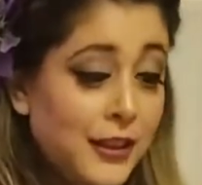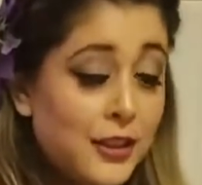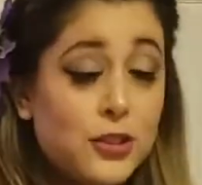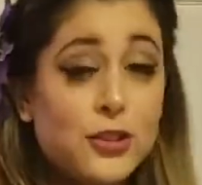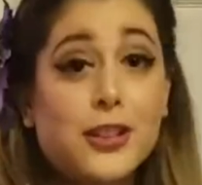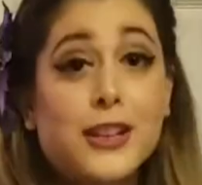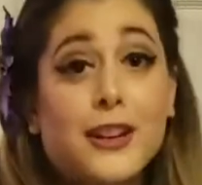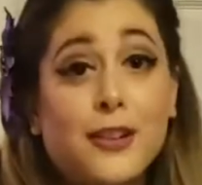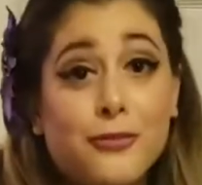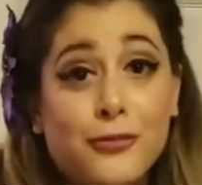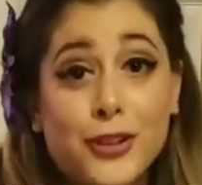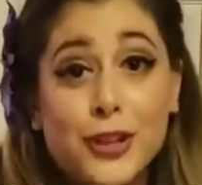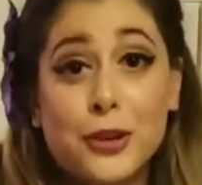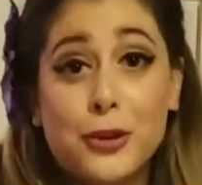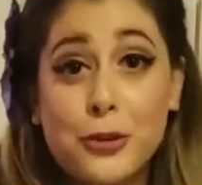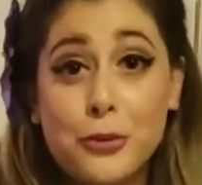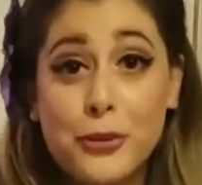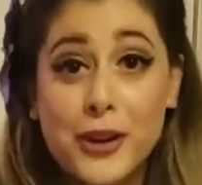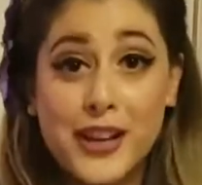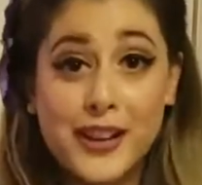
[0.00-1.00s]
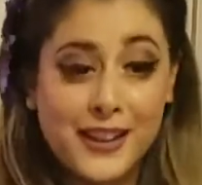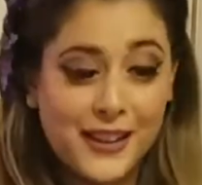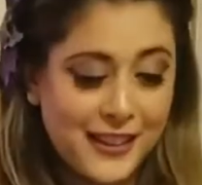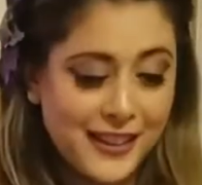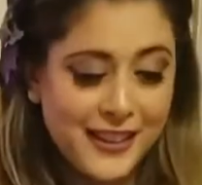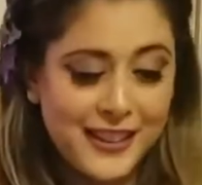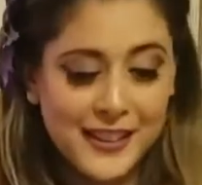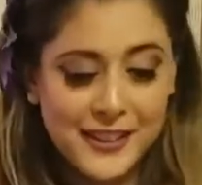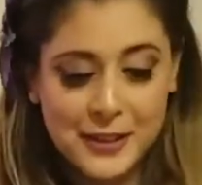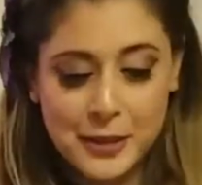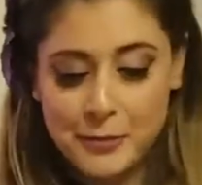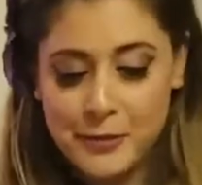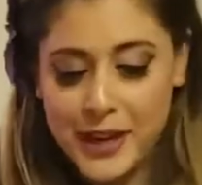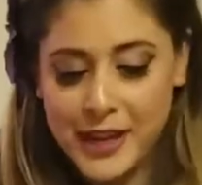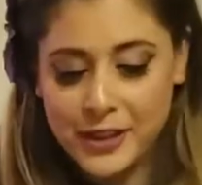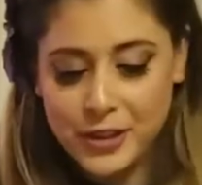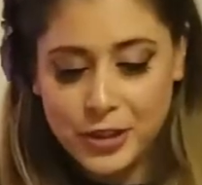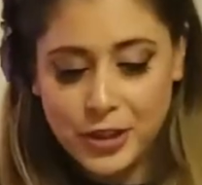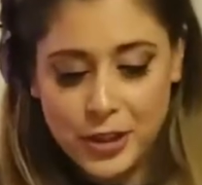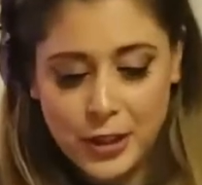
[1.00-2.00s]
So I gotta figure a way to
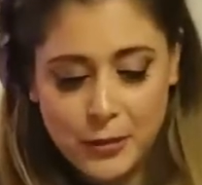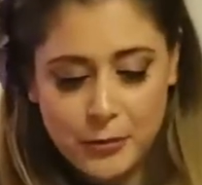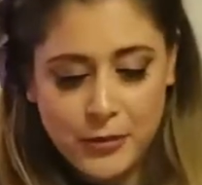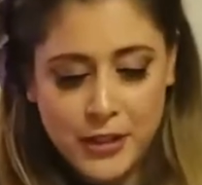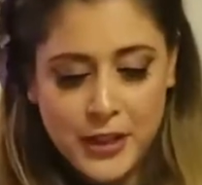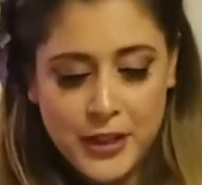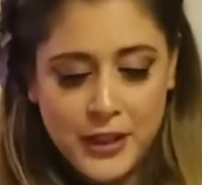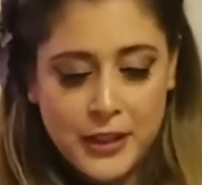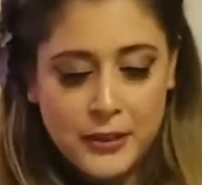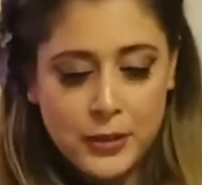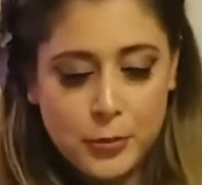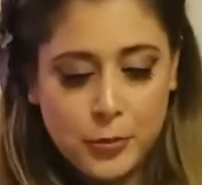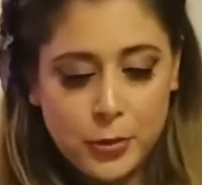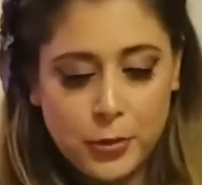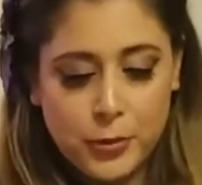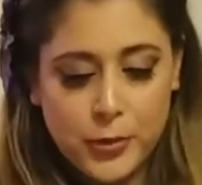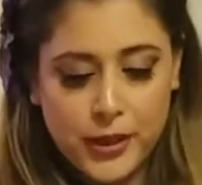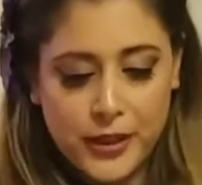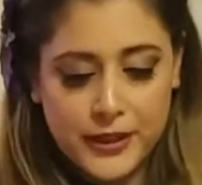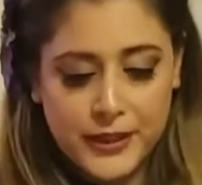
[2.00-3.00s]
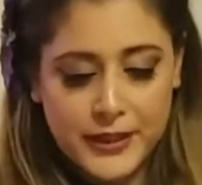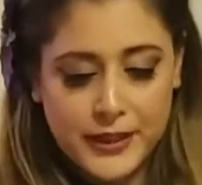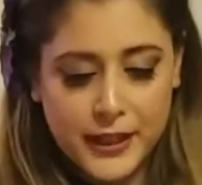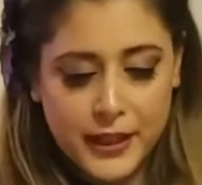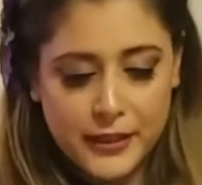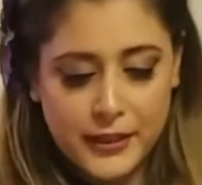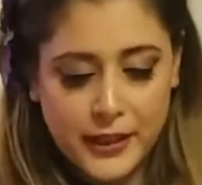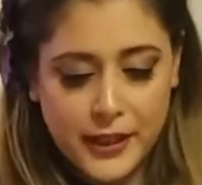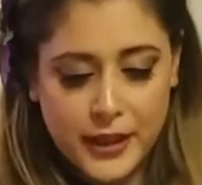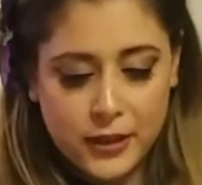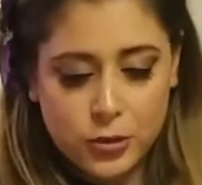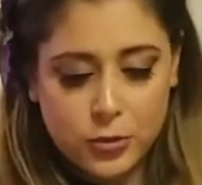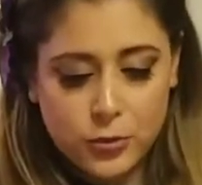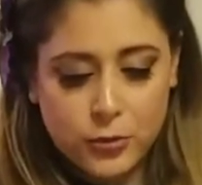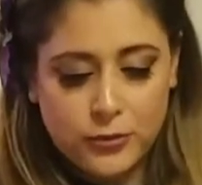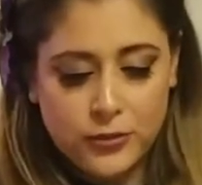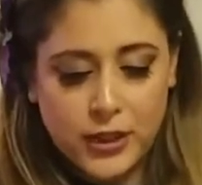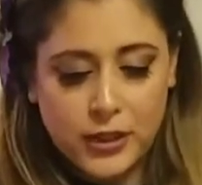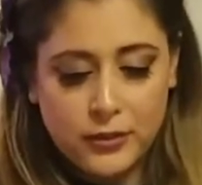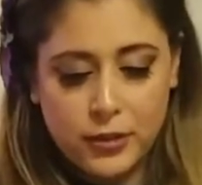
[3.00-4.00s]
mash up the blueberries to get the actual
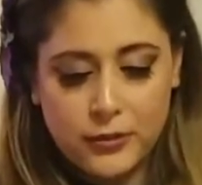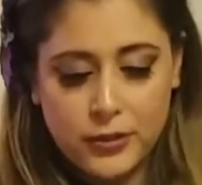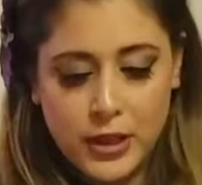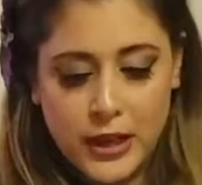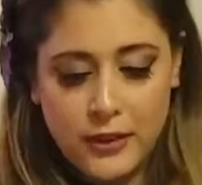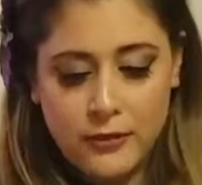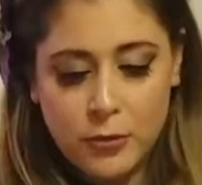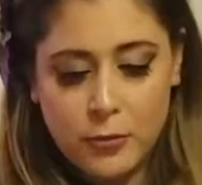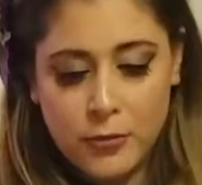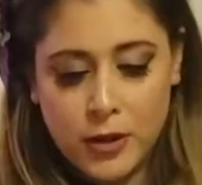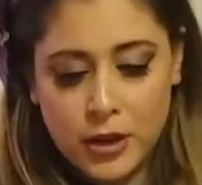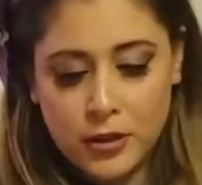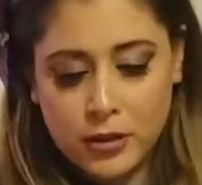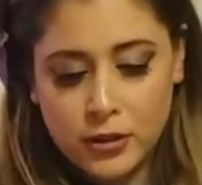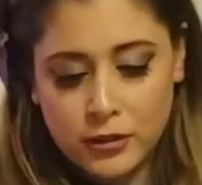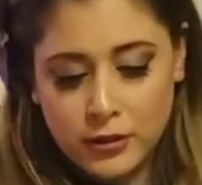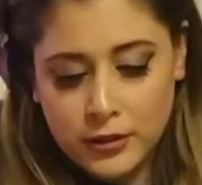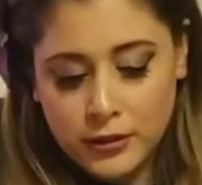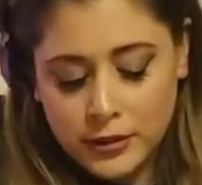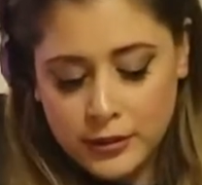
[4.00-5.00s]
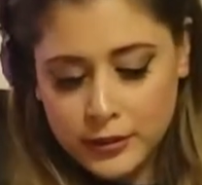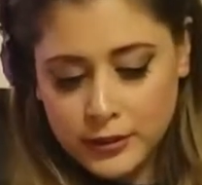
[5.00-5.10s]
flavor. If you have a muddle,